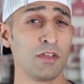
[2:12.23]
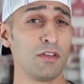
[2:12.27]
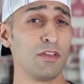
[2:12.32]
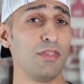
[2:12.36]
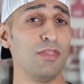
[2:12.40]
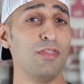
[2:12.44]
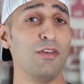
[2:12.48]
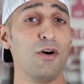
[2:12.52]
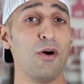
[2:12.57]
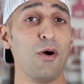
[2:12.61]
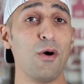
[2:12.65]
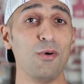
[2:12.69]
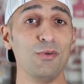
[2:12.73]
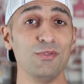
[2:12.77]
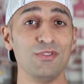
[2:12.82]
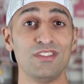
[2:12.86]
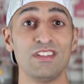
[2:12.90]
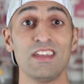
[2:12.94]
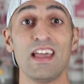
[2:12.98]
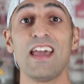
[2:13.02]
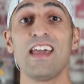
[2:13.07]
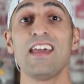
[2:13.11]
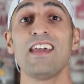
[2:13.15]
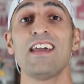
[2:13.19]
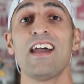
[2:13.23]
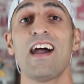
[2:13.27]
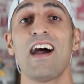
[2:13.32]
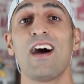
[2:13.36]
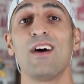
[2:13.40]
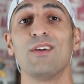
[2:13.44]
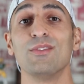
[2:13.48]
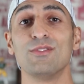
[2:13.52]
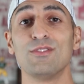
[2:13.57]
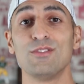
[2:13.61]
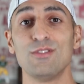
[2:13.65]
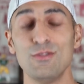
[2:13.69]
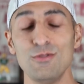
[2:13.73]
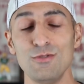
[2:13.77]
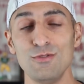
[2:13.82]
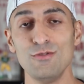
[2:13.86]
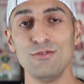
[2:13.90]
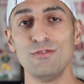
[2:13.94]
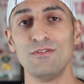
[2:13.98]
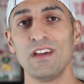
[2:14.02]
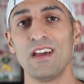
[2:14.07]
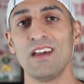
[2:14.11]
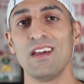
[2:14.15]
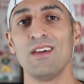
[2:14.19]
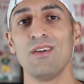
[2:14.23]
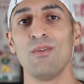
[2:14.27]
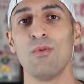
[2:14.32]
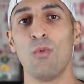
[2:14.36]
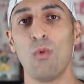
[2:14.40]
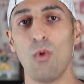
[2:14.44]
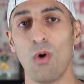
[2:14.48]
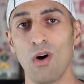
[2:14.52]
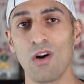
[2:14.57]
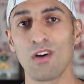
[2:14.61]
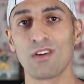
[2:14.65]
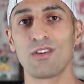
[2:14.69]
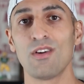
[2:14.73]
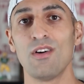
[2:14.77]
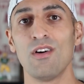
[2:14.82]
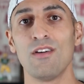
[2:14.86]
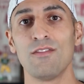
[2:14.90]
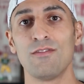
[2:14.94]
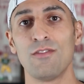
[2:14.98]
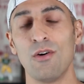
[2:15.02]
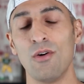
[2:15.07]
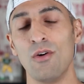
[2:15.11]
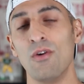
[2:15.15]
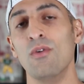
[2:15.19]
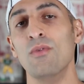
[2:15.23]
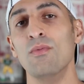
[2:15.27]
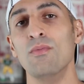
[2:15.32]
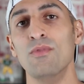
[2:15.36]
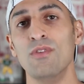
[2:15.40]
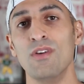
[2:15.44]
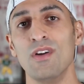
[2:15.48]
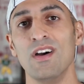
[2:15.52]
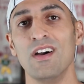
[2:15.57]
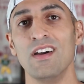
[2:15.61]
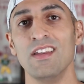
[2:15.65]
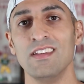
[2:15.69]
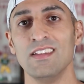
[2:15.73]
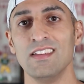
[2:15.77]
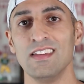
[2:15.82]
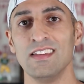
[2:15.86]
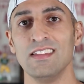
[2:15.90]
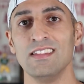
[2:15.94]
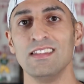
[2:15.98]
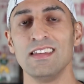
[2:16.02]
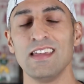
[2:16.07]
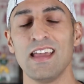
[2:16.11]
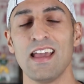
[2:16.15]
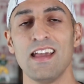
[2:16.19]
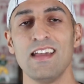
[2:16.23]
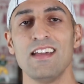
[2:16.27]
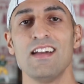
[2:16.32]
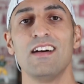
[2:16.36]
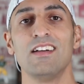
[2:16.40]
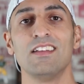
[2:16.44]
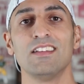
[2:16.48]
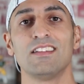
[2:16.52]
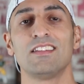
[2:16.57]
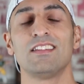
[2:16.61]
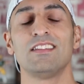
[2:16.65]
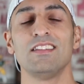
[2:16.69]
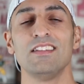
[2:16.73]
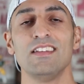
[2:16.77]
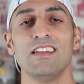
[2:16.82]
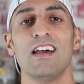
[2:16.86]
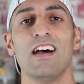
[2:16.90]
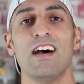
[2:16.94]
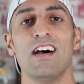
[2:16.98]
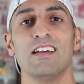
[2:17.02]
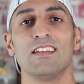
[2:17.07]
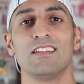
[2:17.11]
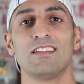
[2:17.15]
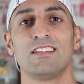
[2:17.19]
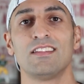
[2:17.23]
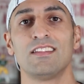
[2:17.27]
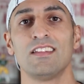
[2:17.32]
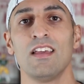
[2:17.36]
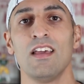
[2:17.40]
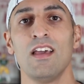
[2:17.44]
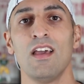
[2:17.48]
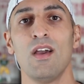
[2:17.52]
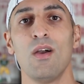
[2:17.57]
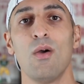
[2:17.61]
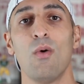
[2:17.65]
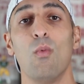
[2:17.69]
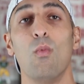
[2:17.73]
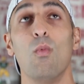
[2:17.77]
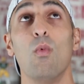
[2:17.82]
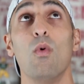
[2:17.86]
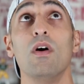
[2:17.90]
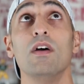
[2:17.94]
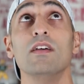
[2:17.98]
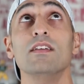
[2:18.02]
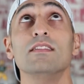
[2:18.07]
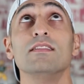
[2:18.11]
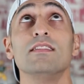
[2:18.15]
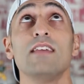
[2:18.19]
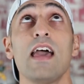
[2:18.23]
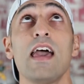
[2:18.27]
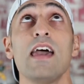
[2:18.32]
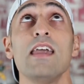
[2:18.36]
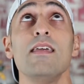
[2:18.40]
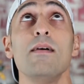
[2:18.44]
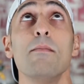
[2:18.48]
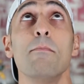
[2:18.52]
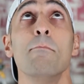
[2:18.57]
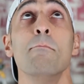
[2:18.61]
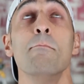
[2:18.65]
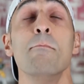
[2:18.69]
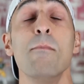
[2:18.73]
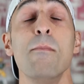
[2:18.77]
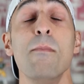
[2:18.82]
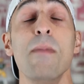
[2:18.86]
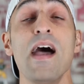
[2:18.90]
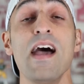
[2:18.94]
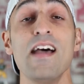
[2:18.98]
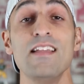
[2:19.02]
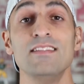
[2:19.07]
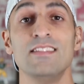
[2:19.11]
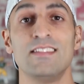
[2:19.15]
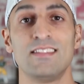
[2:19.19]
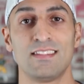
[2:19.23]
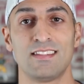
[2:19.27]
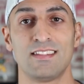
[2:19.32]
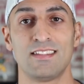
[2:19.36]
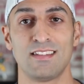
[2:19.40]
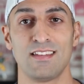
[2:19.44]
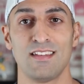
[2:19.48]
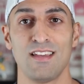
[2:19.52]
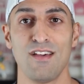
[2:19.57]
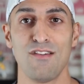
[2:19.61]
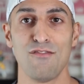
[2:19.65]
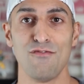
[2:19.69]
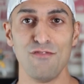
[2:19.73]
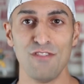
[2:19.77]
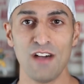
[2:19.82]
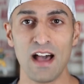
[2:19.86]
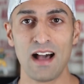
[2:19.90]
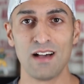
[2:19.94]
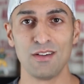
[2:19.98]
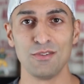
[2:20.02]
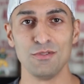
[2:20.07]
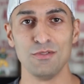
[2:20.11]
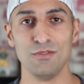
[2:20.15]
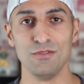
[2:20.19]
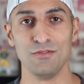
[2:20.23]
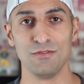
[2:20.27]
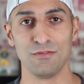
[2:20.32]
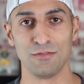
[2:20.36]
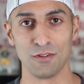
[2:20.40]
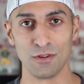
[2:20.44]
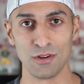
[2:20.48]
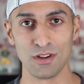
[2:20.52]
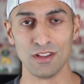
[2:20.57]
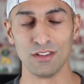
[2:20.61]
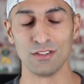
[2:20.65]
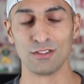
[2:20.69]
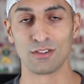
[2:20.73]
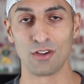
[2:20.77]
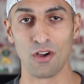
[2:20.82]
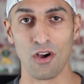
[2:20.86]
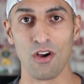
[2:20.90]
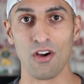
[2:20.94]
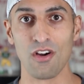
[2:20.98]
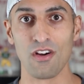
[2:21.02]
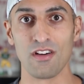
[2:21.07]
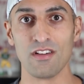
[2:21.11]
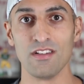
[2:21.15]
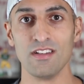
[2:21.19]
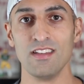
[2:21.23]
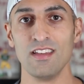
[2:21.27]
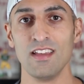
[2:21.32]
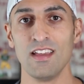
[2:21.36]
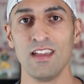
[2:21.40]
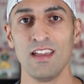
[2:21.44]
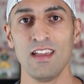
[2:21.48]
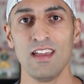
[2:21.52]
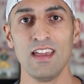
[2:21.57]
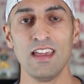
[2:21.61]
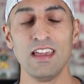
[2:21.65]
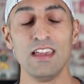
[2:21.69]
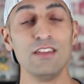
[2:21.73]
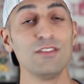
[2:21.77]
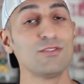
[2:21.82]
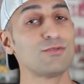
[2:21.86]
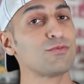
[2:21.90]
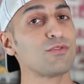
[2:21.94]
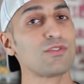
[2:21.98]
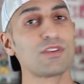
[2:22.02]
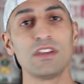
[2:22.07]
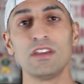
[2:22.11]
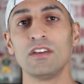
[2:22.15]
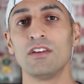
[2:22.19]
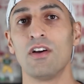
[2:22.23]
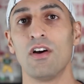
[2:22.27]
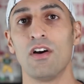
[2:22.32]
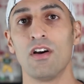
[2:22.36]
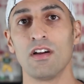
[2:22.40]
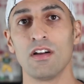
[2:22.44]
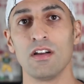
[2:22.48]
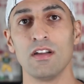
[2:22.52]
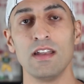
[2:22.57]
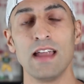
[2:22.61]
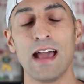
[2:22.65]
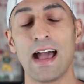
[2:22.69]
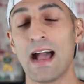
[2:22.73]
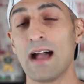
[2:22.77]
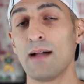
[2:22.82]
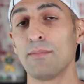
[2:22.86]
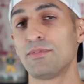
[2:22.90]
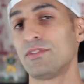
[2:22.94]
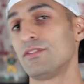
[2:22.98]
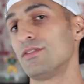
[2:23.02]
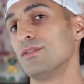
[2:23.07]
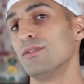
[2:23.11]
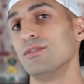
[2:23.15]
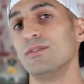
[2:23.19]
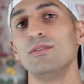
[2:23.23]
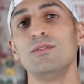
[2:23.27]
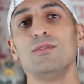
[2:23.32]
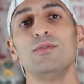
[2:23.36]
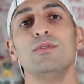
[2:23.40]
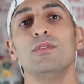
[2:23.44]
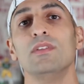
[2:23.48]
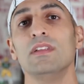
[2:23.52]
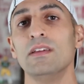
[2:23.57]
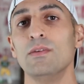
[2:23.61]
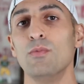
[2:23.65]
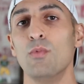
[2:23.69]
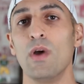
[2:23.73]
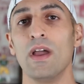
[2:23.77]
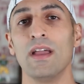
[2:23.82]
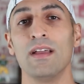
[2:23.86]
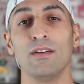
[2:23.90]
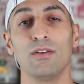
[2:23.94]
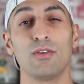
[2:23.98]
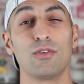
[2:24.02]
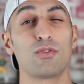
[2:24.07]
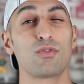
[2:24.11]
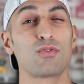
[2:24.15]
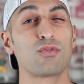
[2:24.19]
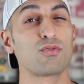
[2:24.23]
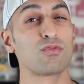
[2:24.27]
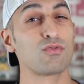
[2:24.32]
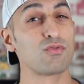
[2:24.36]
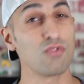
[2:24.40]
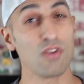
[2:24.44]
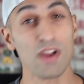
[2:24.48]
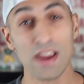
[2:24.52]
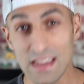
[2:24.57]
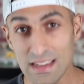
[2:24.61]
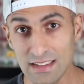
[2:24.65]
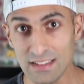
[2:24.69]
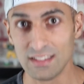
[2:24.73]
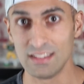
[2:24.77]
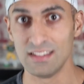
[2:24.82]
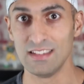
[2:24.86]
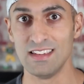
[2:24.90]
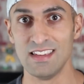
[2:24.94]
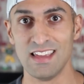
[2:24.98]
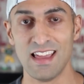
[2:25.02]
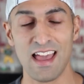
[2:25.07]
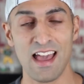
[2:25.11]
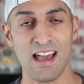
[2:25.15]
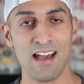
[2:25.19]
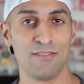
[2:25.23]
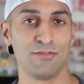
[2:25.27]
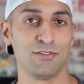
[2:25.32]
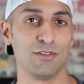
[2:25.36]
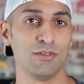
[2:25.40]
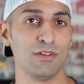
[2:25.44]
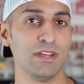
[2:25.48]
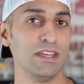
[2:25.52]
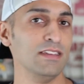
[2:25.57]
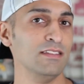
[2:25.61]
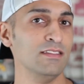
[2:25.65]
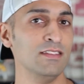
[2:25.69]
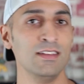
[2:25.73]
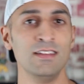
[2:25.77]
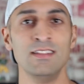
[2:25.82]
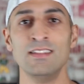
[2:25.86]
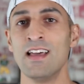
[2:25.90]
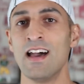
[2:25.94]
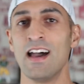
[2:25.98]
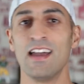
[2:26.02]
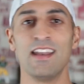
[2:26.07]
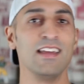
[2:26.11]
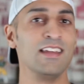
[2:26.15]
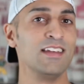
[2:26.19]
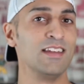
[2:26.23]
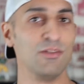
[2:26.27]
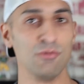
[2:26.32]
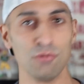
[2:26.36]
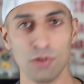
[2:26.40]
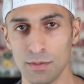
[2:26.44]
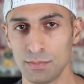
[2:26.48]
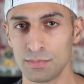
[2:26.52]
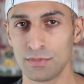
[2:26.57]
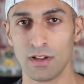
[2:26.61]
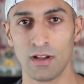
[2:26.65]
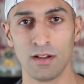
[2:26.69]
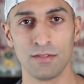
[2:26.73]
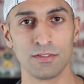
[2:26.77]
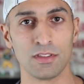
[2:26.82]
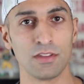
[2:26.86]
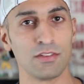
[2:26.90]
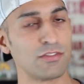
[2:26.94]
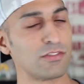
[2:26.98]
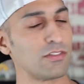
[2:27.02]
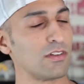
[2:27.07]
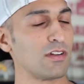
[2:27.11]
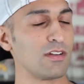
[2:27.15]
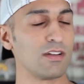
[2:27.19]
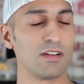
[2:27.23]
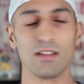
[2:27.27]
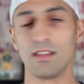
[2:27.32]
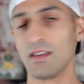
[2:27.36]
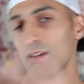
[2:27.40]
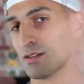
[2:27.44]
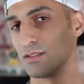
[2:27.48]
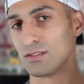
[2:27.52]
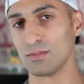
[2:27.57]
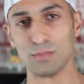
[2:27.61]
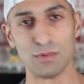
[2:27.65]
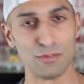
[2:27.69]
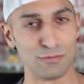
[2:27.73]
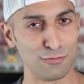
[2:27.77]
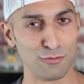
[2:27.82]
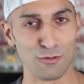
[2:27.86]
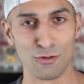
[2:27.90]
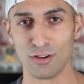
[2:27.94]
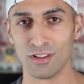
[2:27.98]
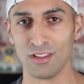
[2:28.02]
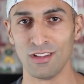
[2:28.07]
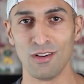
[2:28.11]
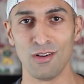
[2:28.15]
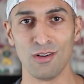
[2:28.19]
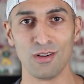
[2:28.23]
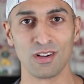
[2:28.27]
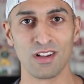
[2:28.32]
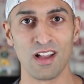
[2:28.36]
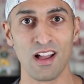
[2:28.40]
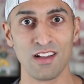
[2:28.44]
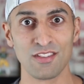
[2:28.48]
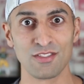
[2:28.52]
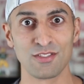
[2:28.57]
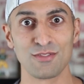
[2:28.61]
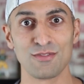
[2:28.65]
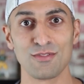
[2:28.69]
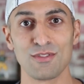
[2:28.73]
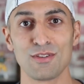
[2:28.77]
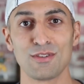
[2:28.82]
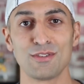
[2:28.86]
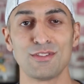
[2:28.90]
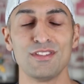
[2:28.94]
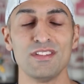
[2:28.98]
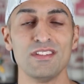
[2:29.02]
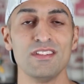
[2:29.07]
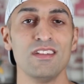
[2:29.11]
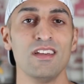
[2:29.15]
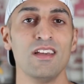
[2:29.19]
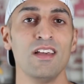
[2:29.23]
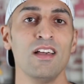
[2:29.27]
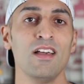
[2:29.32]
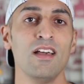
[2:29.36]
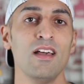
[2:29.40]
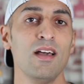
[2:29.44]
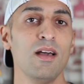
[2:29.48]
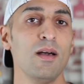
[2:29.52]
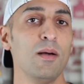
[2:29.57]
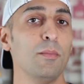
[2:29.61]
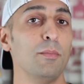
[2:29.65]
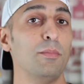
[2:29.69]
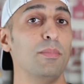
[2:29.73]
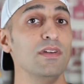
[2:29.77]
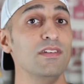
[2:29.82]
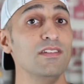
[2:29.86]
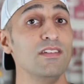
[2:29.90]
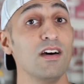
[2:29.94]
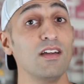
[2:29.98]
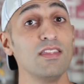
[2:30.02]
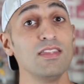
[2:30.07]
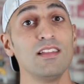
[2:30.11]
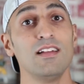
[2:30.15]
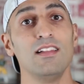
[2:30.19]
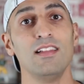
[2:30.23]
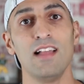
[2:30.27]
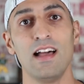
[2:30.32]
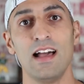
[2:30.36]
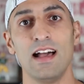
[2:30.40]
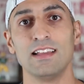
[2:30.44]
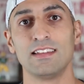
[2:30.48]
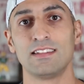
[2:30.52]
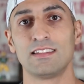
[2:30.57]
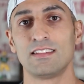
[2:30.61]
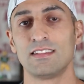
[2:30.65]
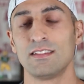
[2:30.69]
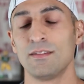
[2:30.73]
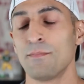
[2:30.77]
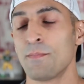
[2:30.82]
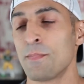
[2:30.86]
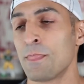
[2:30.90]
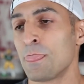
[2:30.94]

the Jose Altuve walk-off home run in the ALCS was an immense value for his card. His rookie card absolutely went crazy after he did that and he ripped off the shirt, and that was before the whole controversy. But nonetheless,